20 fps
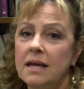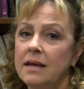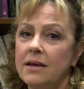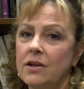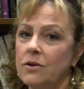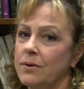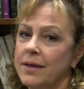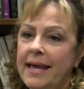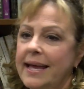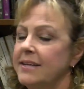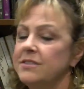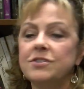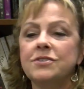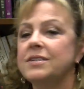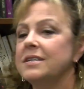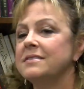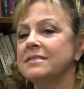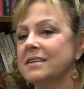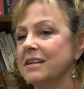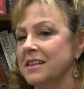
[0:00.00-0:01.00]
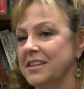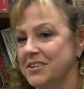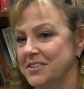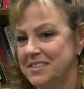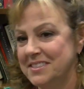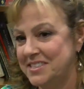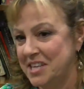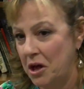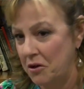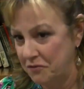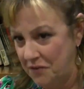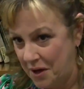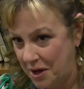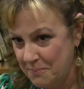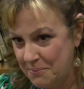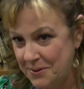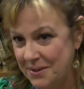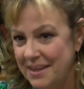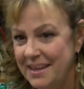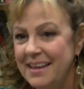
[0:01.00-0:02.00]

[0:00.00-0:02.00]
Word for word: you know, cancer doesn't clear itself up.